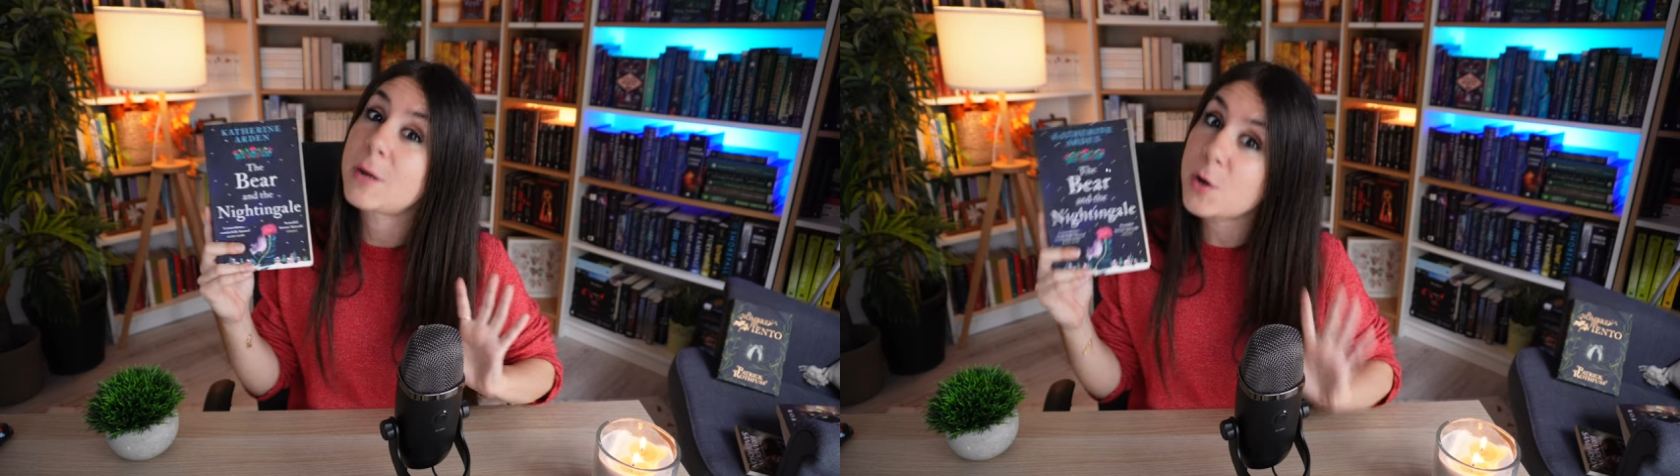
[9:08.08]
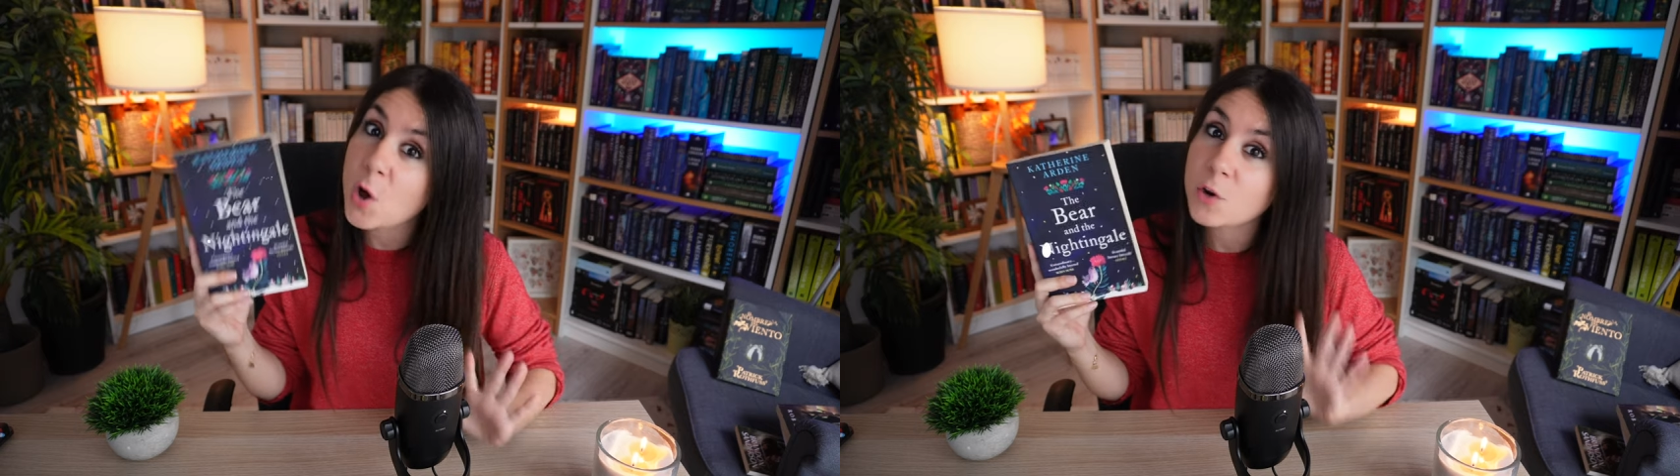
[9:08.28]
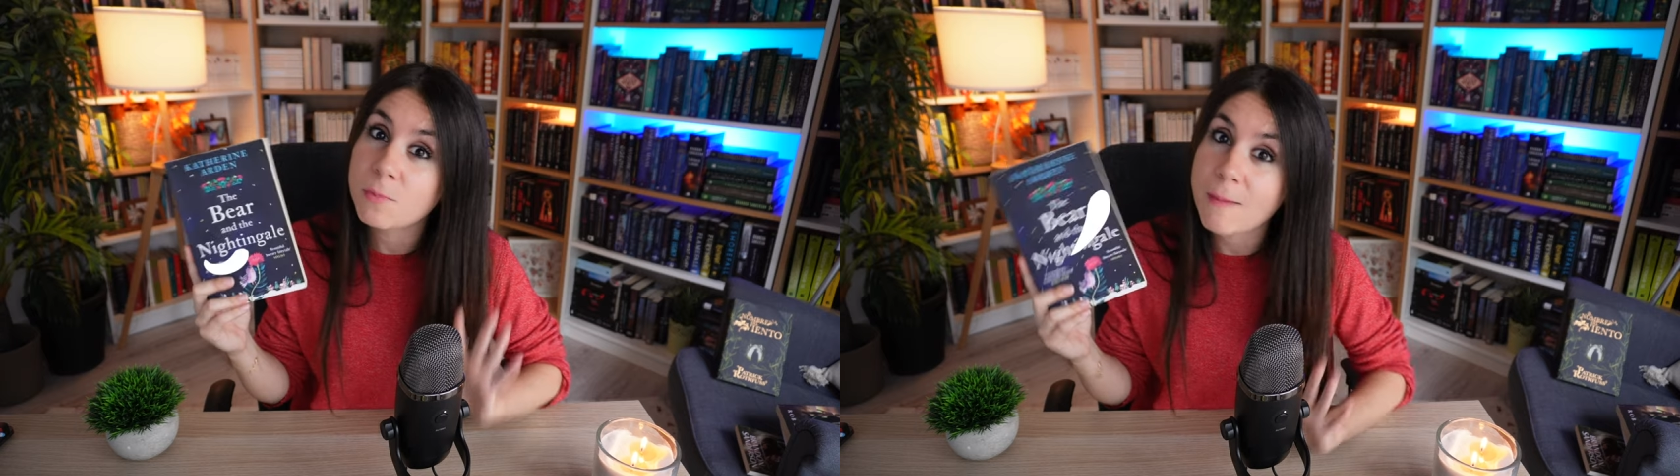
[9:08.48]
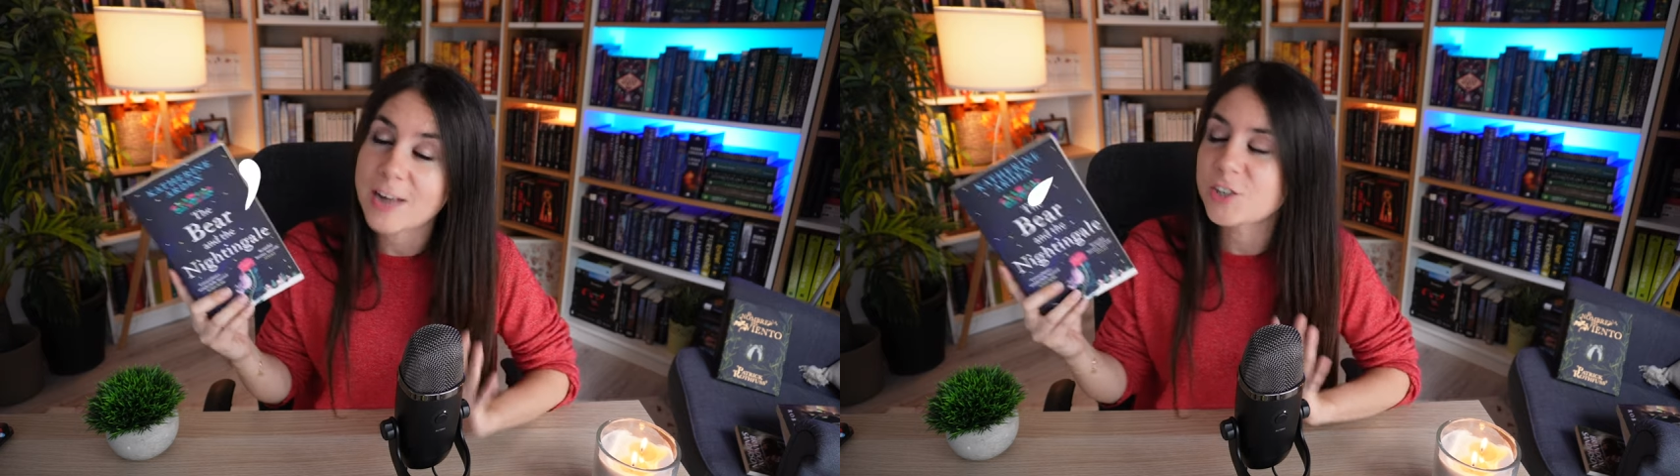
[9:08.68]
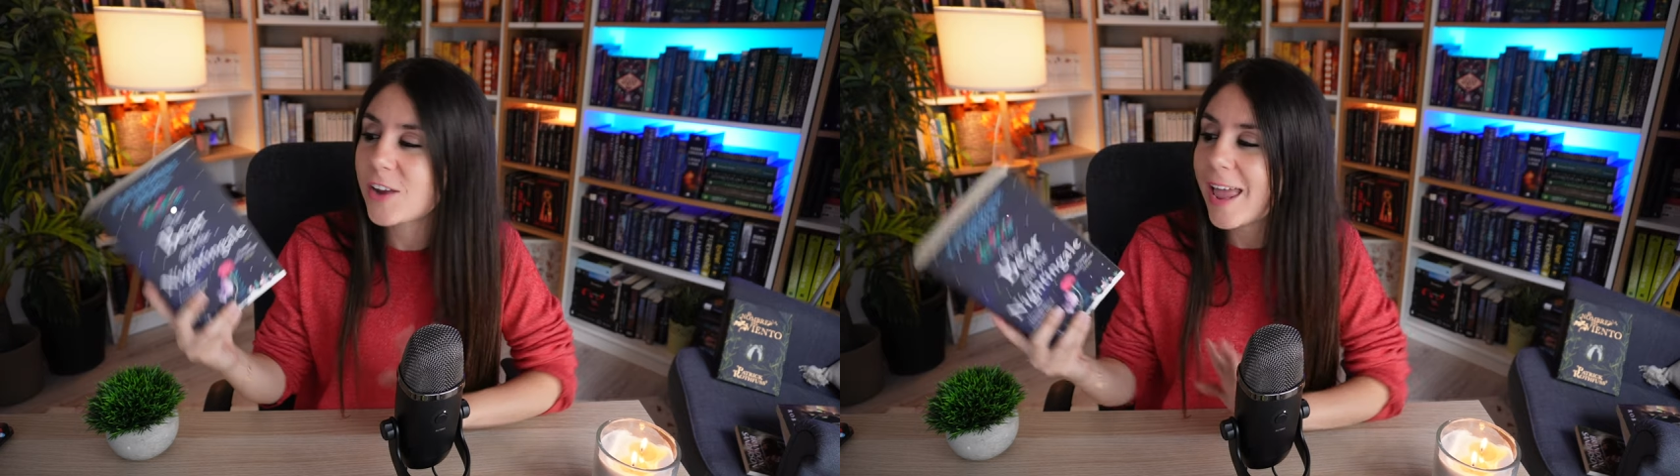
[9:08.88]
not
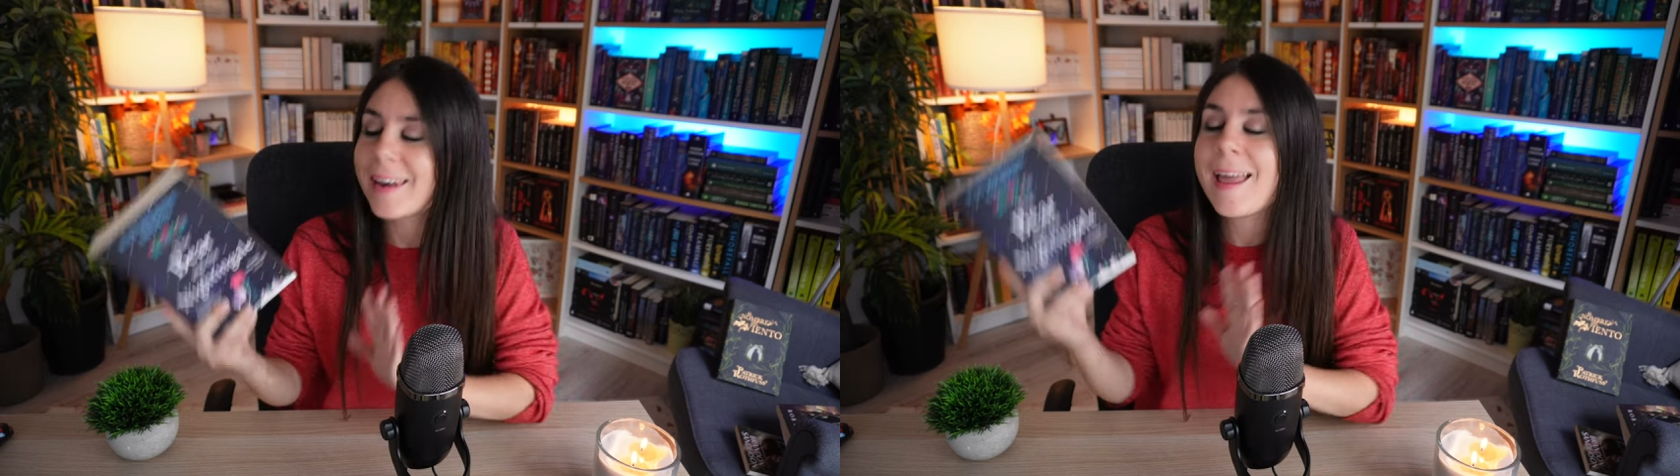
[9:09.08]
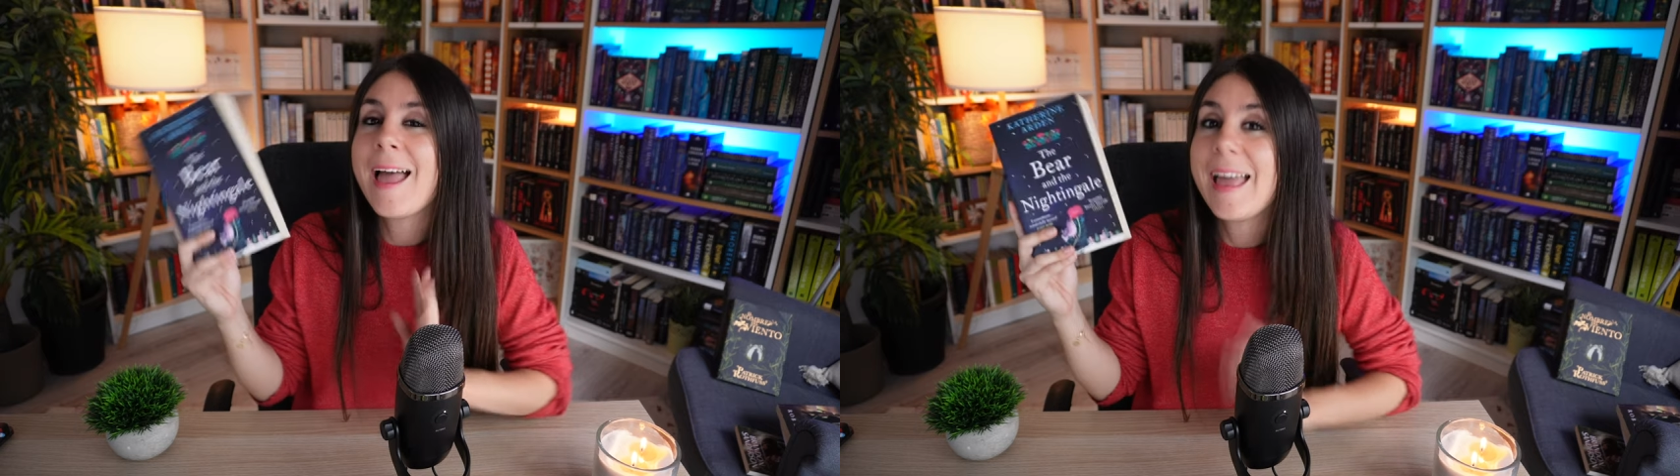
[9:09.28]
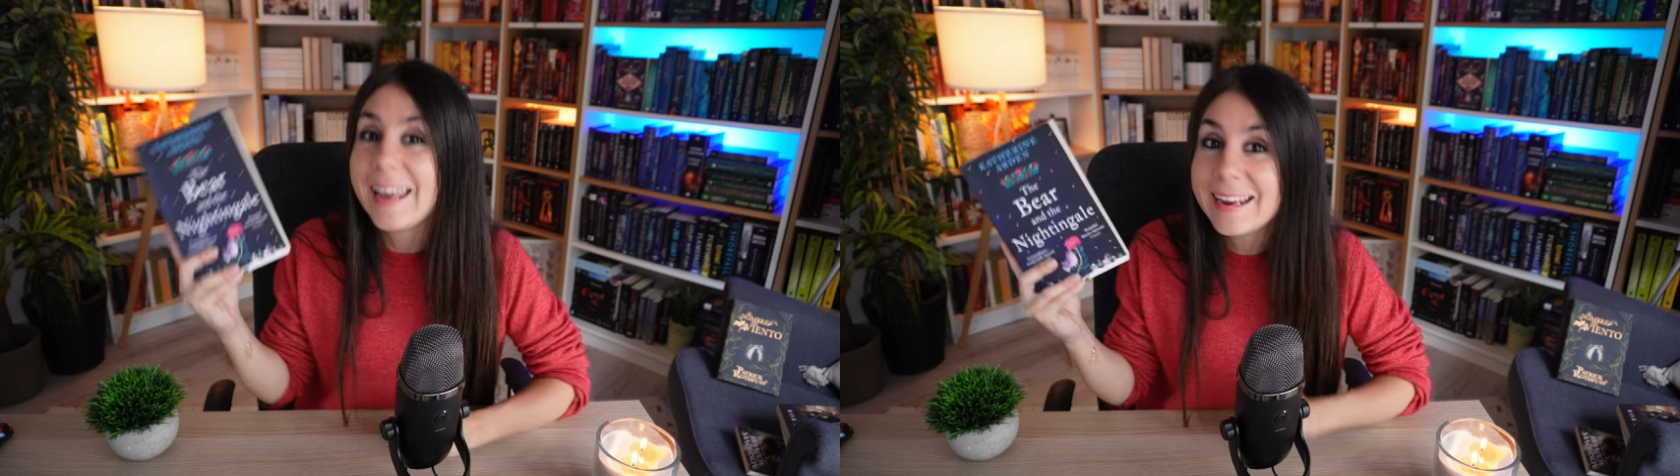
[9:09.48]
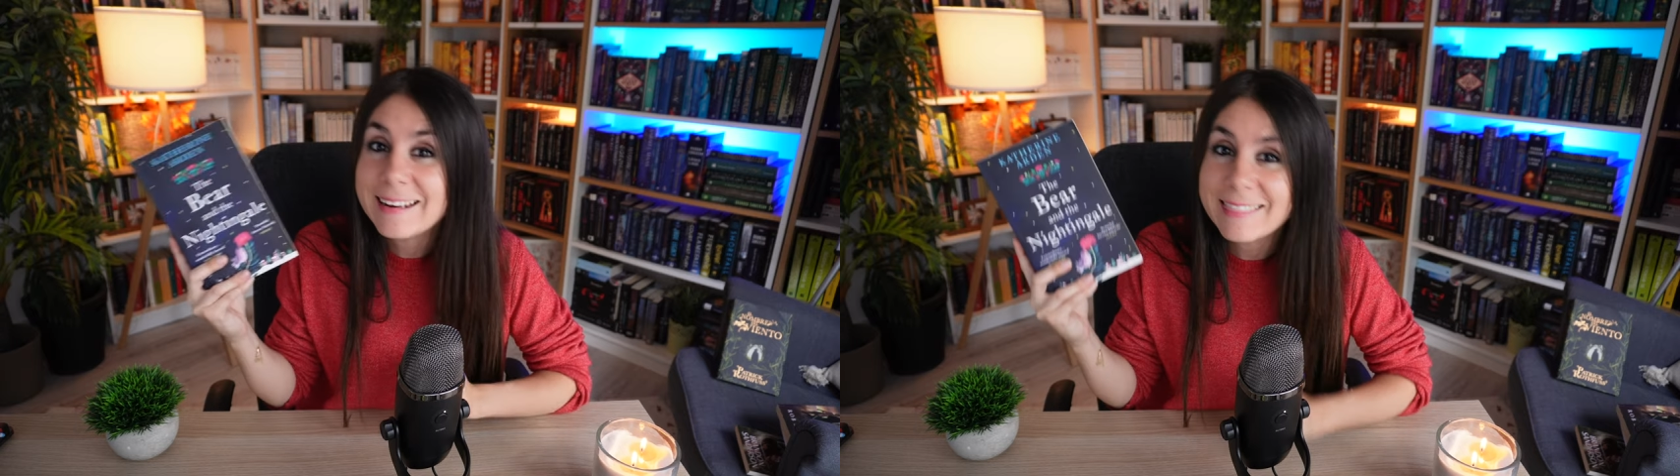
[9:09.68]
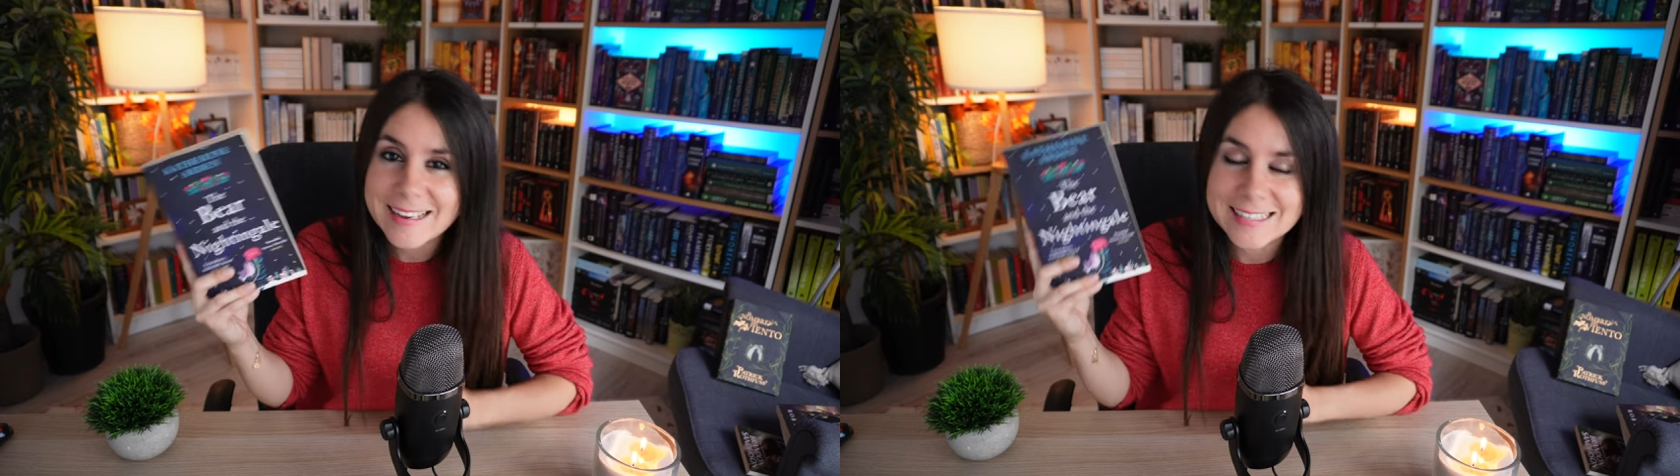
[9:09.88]
much, and
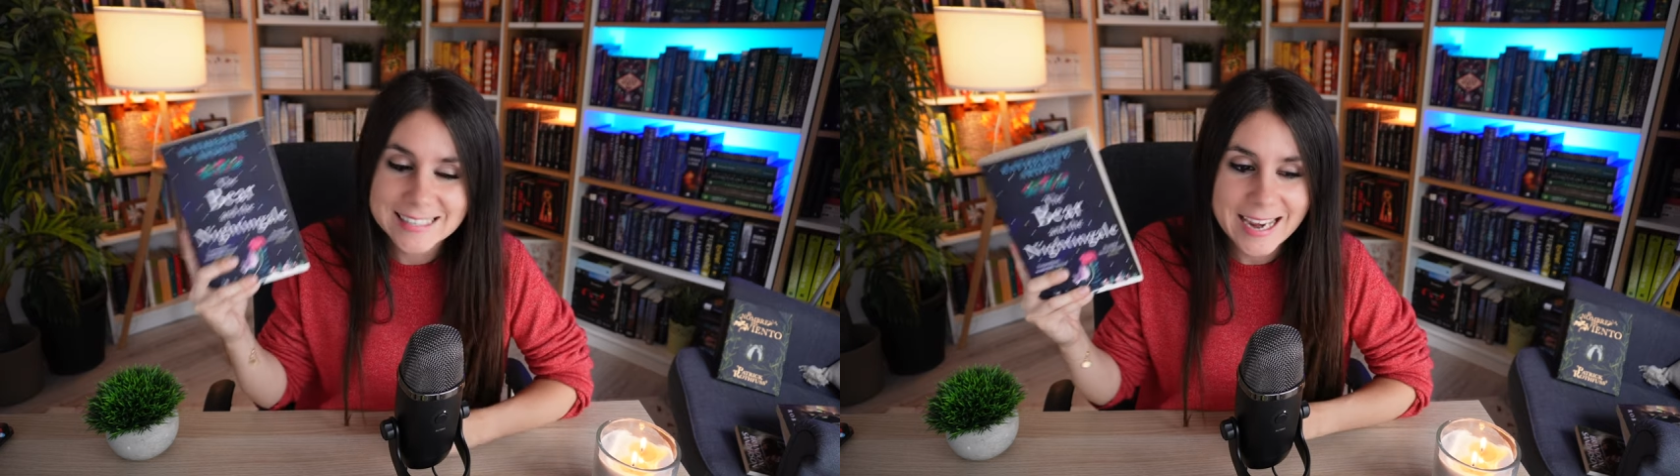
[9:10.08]
in this